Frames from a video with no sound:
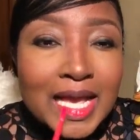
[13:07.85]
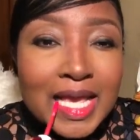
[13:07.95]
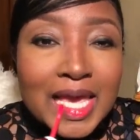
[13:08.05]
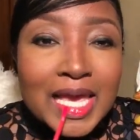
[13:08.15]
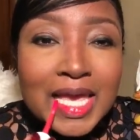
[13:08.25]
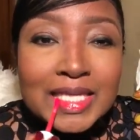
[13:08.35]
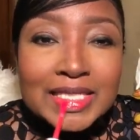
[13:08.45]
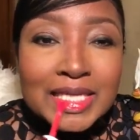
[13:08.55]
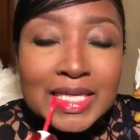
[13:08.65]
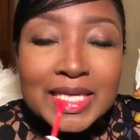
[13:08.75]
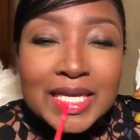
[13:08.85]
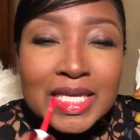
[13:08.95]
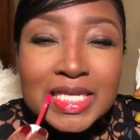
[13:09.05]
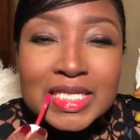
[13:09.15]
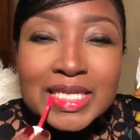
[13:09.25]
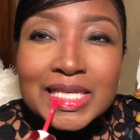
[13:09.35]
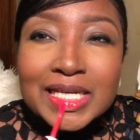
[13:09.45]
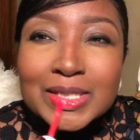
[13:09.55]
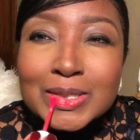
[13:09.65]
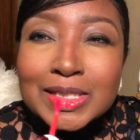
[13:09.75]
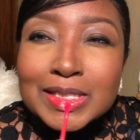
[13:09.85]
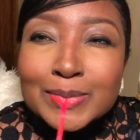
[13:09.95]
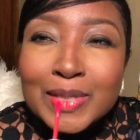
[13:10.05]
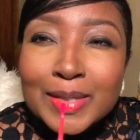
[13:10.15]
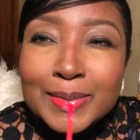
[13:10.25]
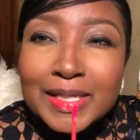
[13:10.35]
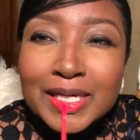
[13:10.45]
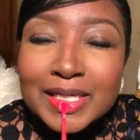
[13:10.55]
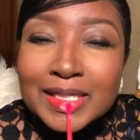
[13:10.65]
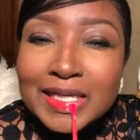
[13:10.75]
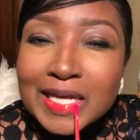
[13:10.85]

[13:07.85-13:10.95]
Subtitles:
Yeah, see that coral popping out?